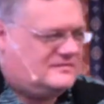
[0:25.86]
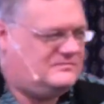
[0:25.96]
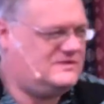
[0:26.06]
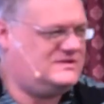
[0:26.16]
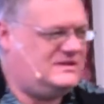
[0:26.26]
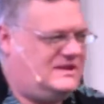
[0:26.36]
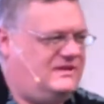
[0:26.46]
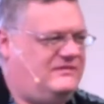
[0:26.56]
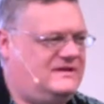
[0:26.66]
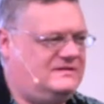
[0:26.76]
Michelle and I
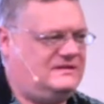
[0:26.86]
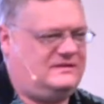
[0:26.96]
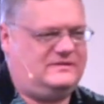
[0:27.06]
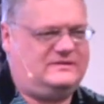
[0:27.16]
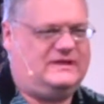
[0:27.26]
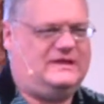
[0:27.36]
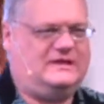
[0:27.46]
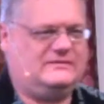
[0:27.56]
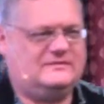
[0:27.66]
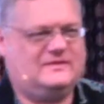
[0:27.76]
found it the other
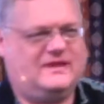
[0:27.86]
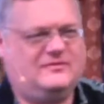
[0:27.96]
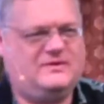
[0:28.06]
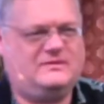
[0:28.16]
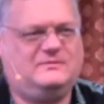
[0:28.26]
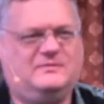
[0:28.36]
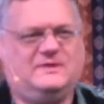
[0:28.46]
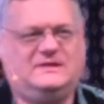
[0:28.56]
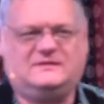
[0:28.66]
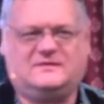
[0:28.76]
day. I was like, we
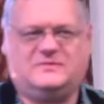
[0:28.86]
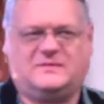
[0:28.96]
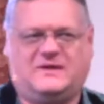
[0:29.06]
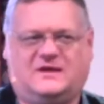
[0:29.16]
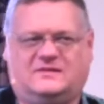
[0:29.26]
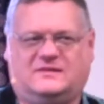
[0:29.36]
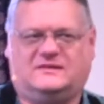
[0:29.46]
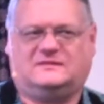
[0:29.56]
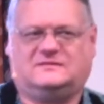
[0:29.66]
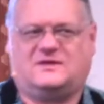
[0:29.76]
need something about
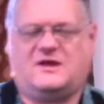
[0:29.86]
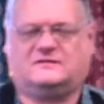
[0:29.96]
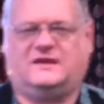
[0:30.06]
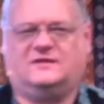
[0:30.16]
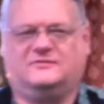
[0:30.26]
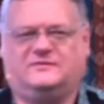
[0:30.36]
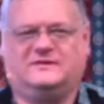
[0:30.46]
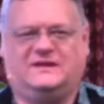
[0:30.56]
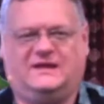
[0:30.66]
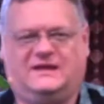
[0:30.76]
the talk title for
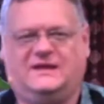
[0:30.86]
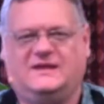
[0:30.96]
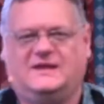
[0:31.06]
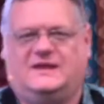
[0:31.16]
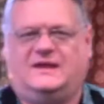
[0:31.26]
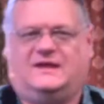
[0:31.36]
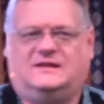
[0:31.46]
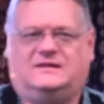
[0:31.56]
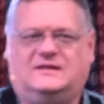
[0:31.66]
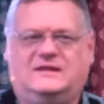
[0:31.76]
today
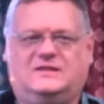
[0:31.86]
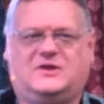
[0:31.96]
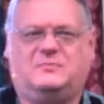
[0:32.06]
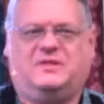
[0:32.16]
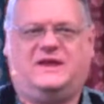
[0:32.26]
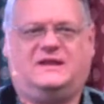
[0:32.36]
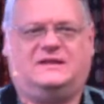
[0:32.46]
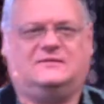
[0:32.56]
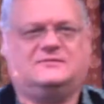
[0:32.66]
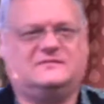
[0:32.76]
and healing our
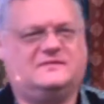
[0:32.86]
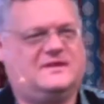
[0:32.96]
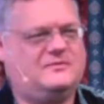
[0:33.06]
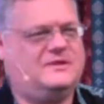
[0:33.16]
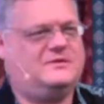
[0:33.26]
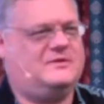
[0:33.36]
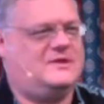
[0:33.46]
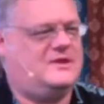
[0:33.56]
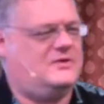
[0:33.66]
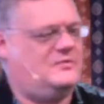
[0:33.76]
planet. And I was just like, well,
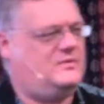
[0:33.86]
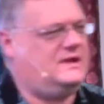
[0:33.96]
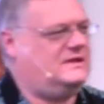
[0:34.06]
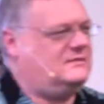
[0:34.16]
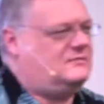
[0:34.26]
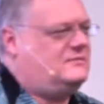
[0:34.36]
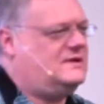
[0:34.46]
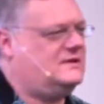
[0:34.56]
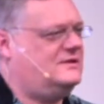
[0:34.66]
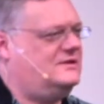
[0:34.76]
what
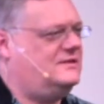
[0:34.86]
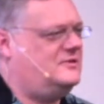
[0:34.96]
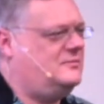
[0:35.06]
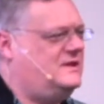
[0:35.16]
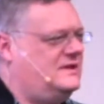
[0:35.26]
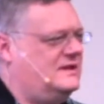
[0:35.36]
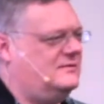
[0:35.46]
could there be?